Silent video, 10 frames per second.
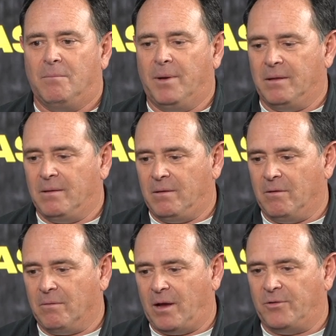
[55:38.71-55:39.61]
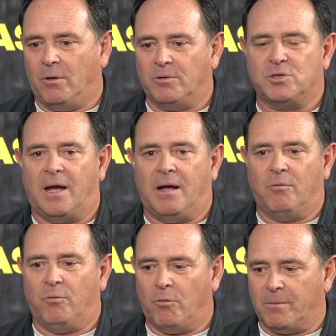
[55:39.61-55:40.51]
But your adult
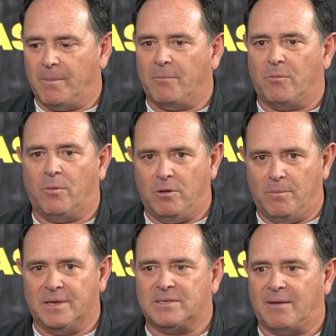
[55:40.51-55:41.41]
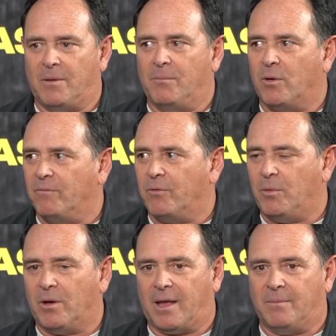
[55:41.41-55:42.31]
child will remember when you missed that important
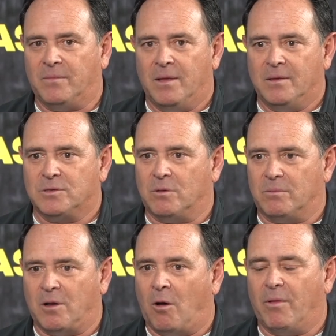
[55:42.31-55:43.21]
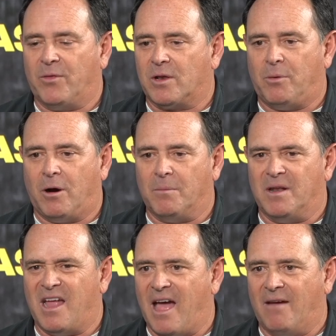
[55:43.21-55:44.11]
football game. Yeah. So don't let the
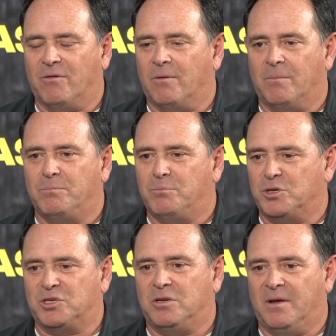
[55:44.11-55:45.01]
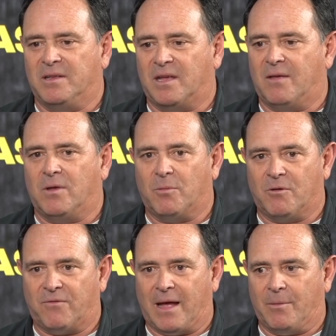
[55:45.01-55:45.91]
department ever push you into giving up
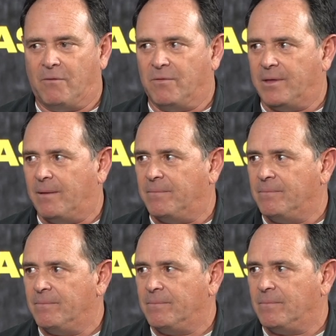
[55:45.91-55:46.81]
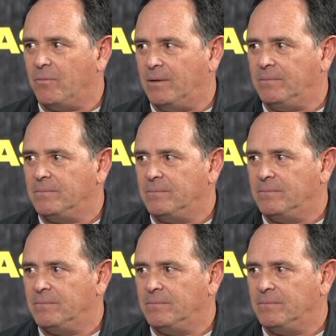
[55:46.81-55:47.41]
your family over them, right?